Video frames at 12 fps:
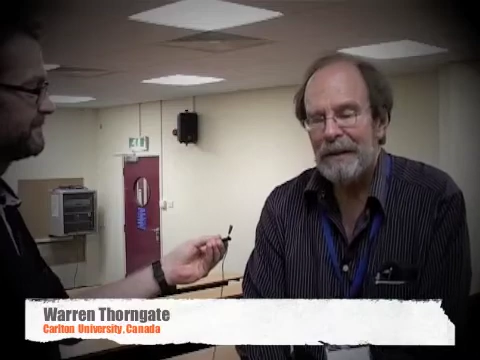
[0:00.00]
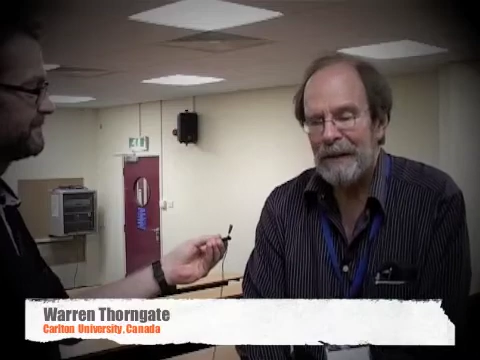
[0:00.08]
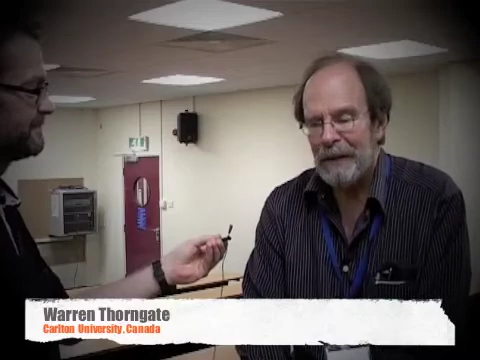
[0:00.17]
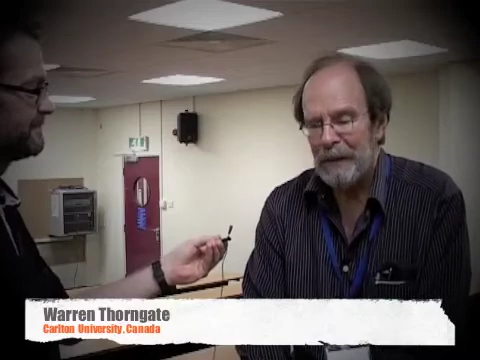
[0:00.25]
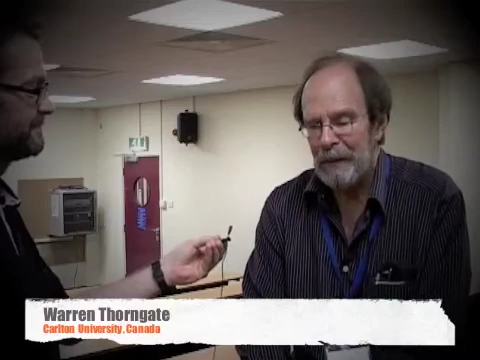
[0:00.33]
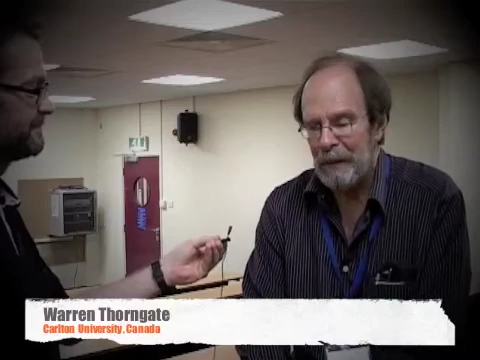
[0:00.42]

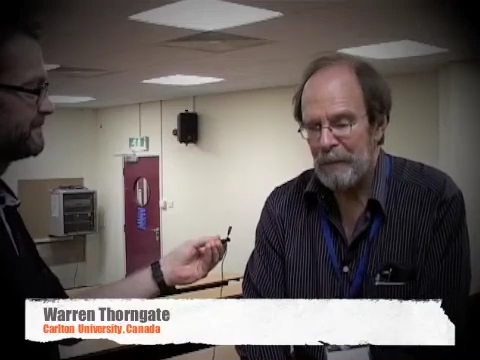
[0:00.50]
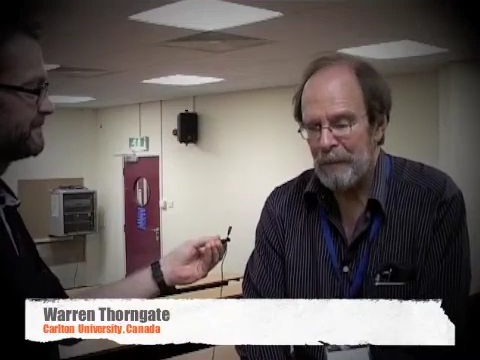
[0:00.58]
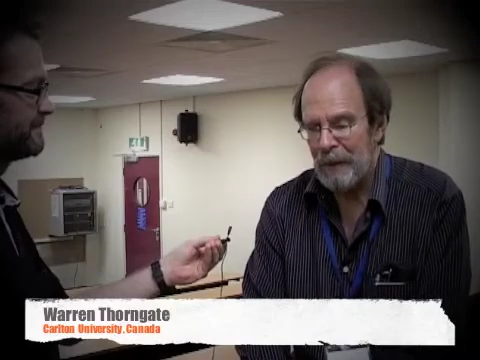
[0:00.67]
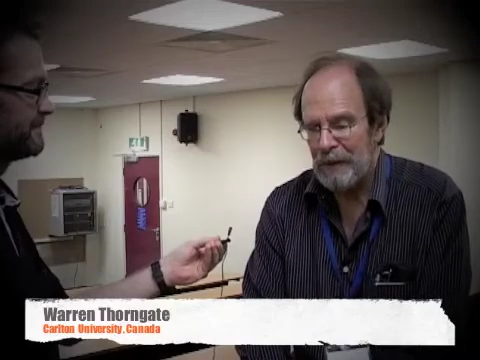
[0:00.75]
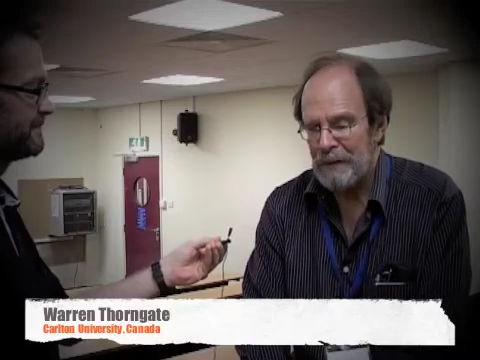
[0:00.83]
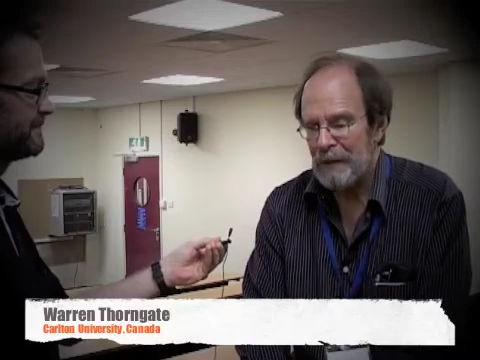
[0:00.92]

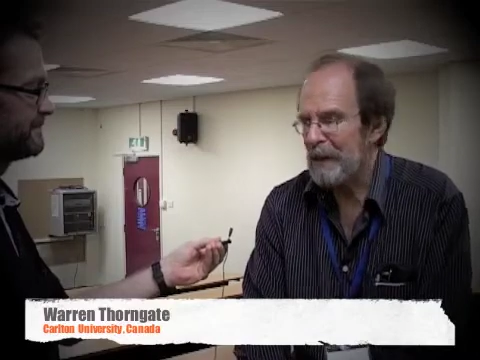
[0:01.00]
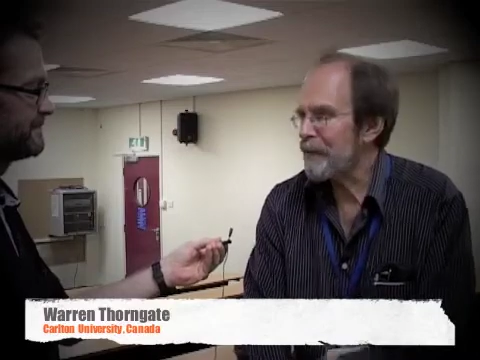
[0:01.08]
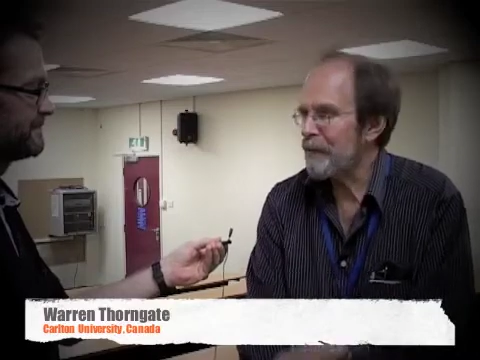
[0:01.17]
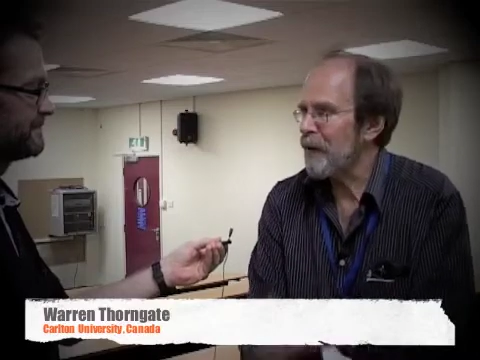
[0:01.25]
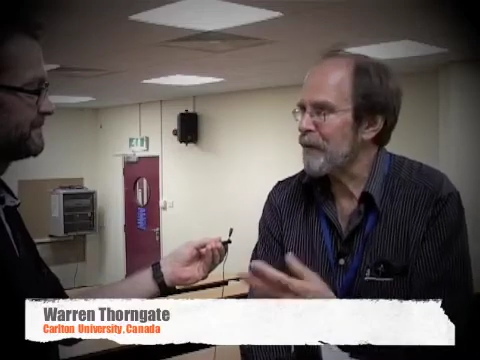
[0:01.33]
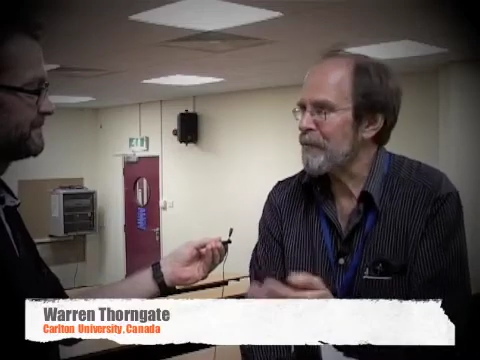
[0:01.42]
and I still
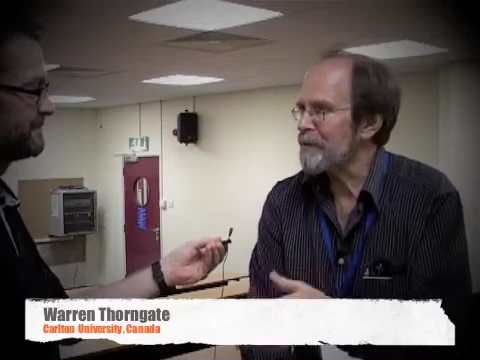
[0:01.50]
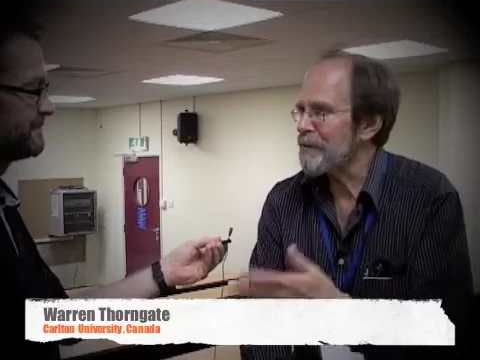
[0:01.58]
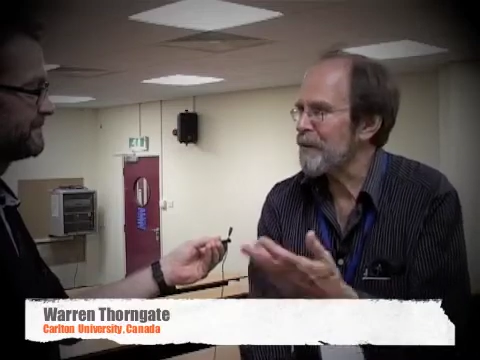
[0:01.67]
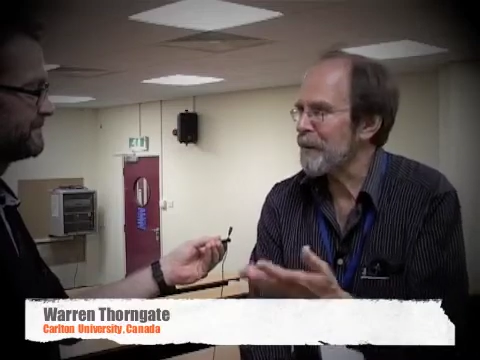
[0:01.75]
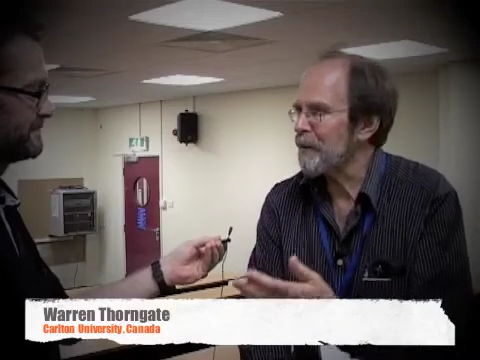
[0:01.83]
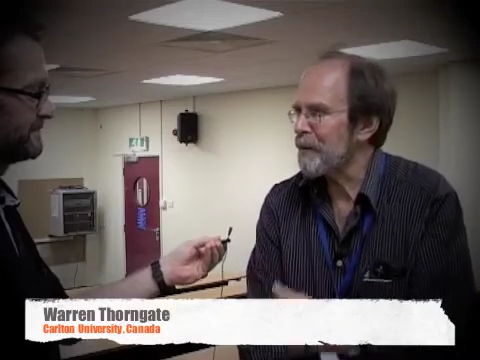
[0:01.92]
have an office
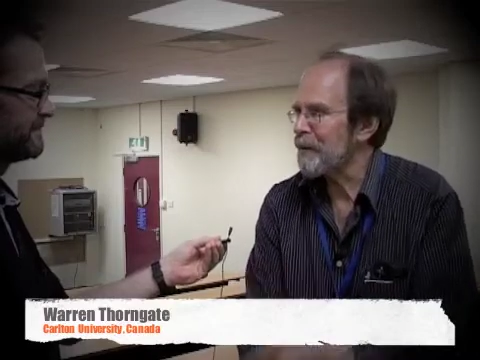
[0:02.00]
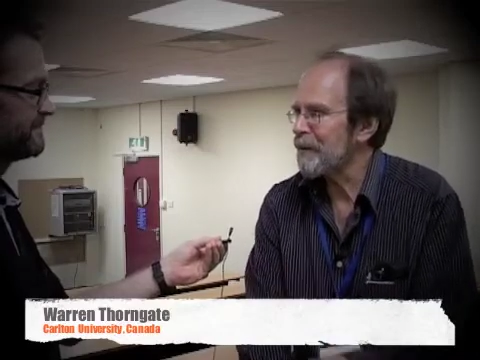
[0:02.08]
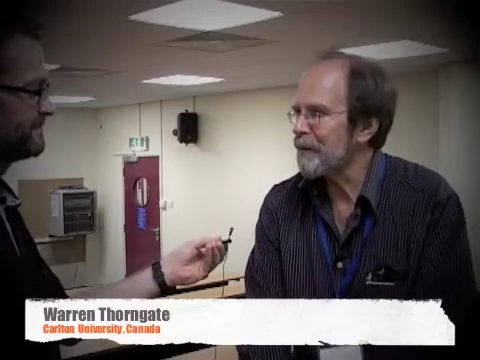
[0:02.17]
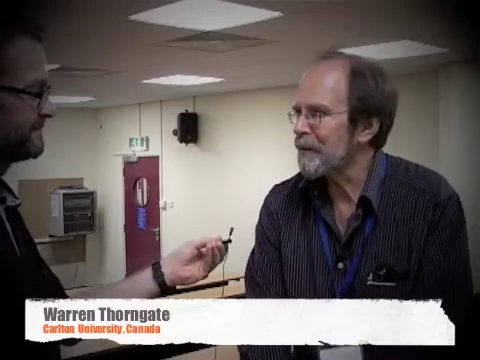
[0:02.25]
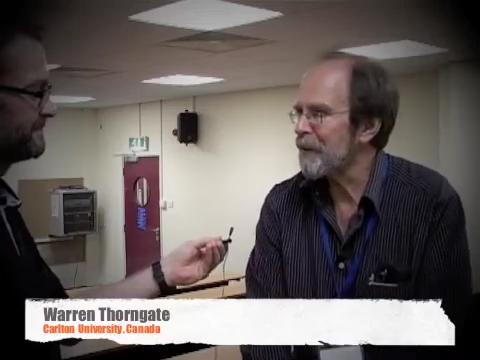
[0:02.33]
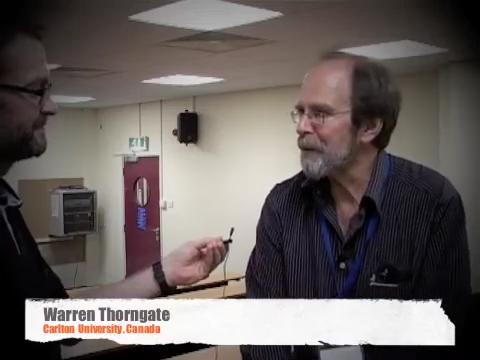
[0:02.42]
there and
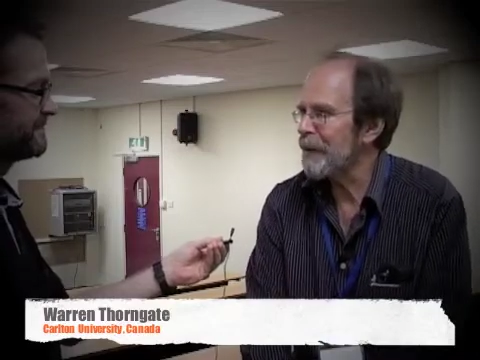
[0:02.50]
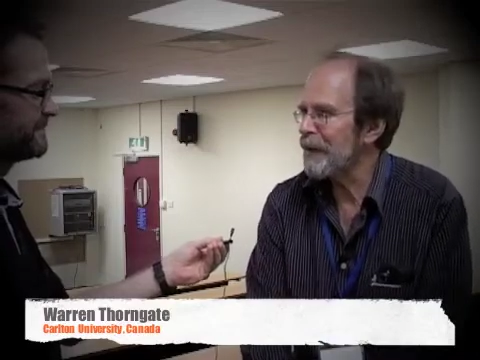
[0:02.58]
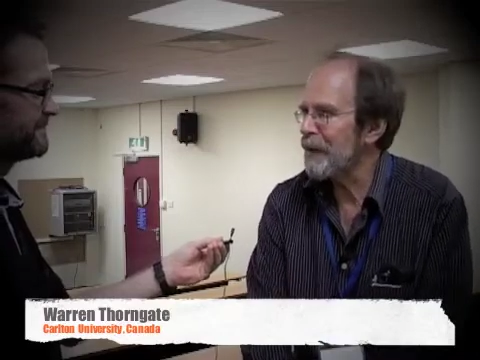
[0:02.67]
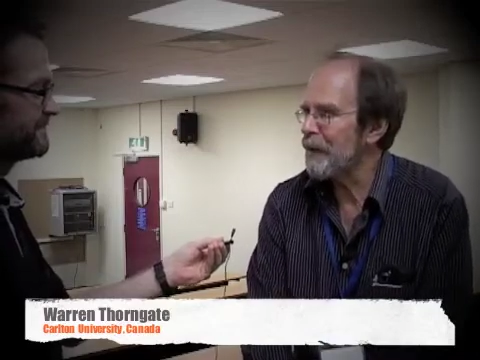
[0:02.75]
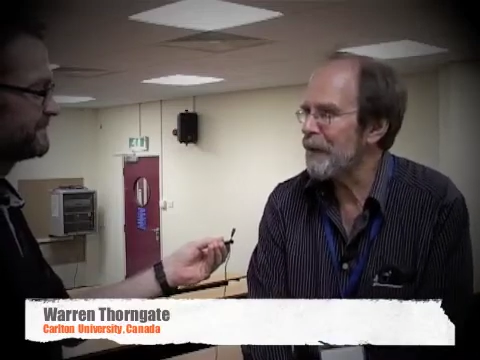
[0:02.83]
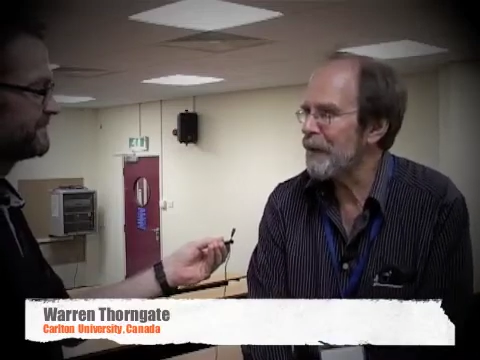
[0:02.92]
go in
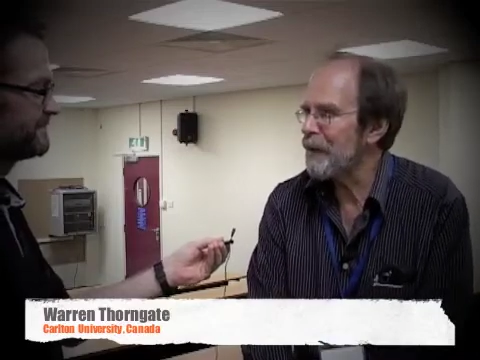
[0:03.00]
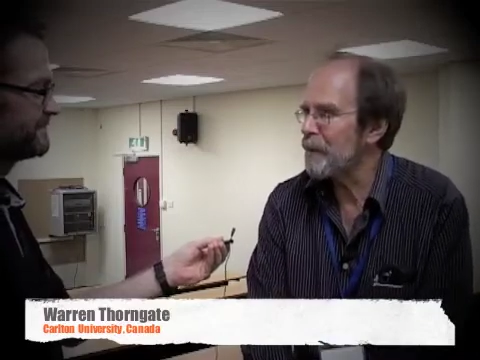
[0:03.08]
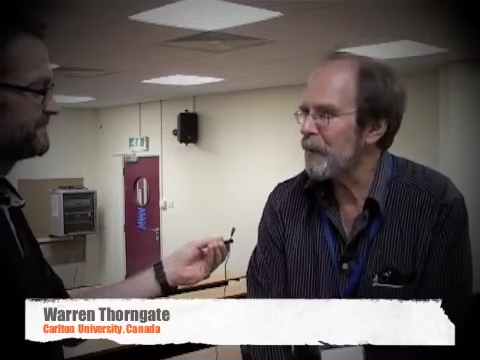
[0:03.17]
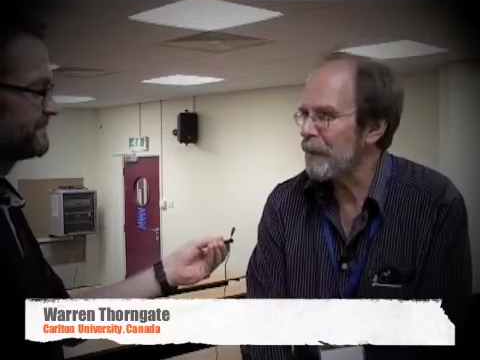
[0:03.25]
now and then,